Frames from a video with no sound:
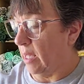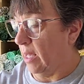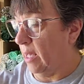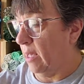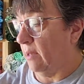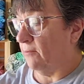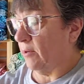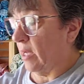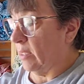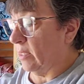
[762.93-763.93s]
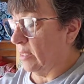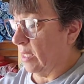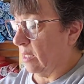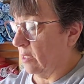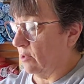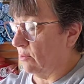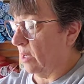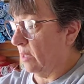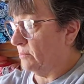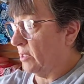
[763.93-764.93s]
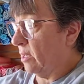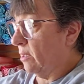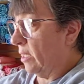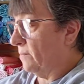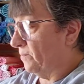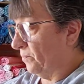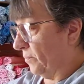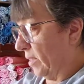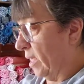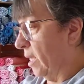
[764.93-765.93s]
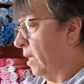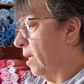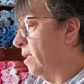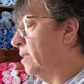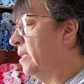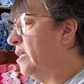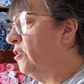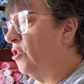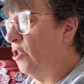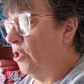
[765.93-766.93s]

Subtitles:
I forgot to tell you, I'm sorry. These